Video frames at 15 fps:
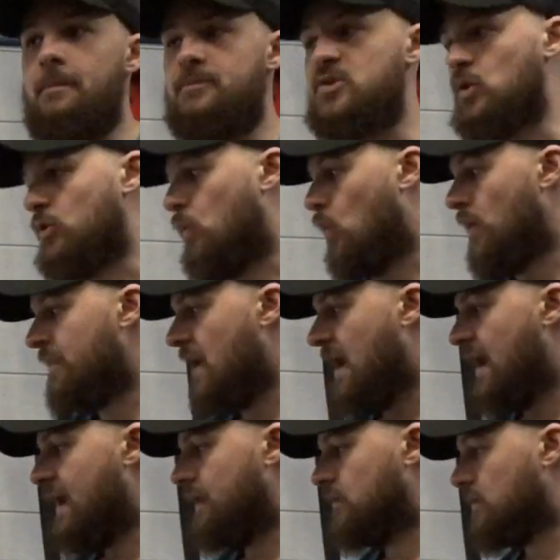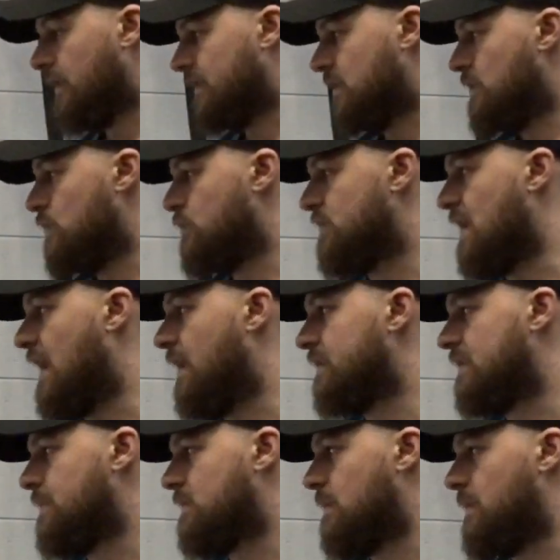So the one that I like to use
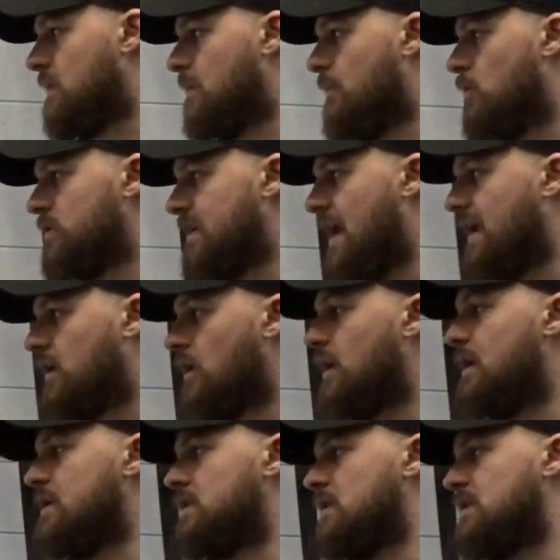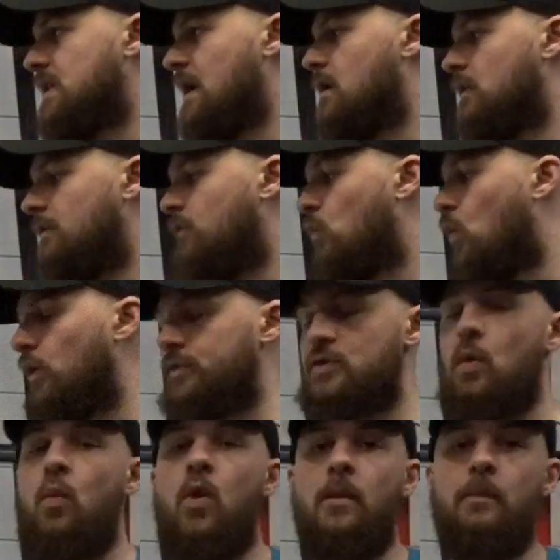that seems to be the most accurate is a scale of 1
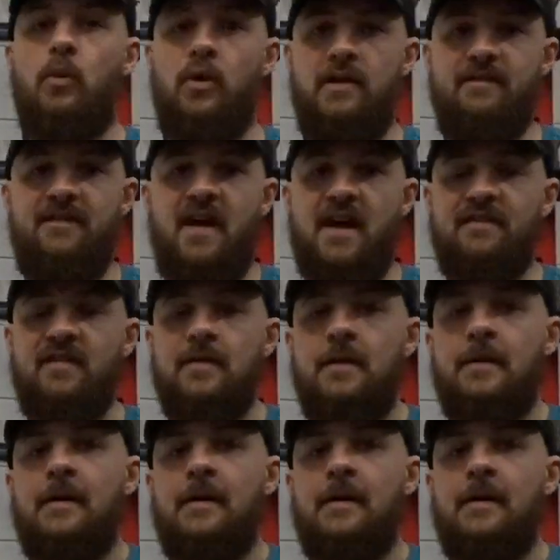to 1.5.